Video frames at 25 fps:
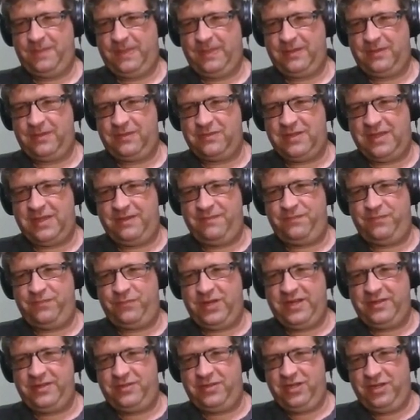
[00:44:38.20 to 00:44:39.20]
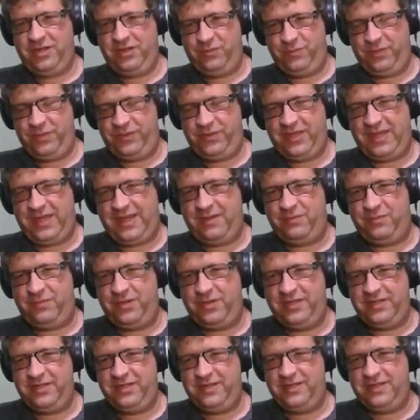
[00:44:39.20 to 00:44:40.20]
Because I've read code with that
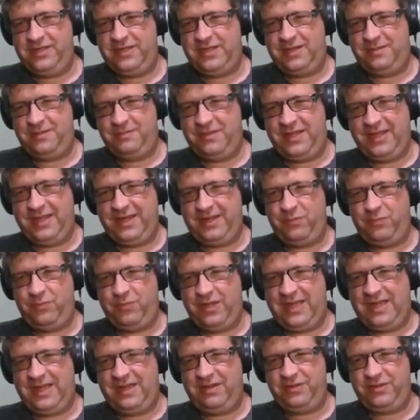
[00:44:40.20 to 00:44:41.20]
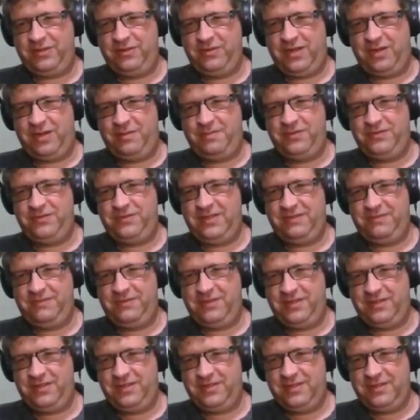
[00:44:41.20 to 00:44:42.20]
one, and I'm like, wow, you'd almost have
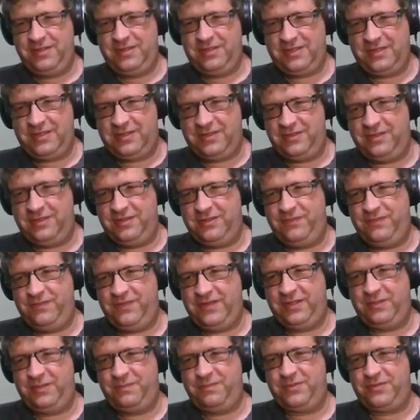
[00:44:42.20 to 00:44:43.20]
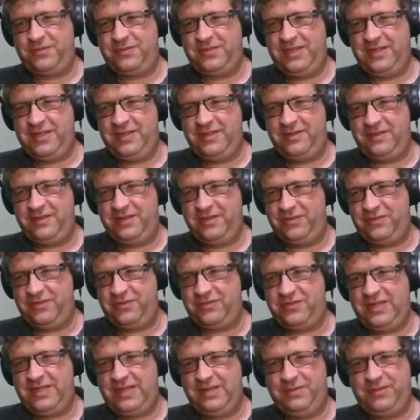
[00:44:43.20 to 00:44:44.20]
to get in the developer's head to
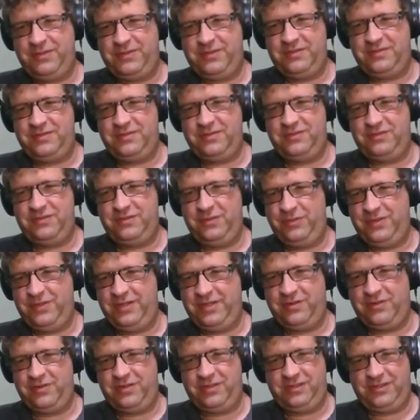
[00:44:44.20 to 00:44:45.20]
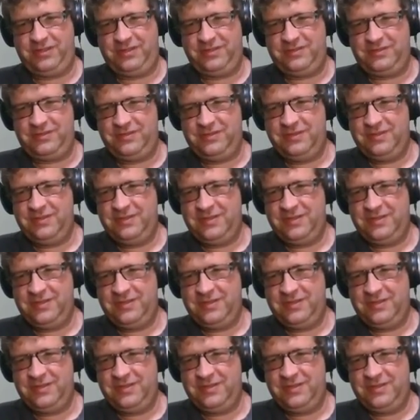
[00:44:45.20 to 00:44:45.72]
understand what this is doing, or at least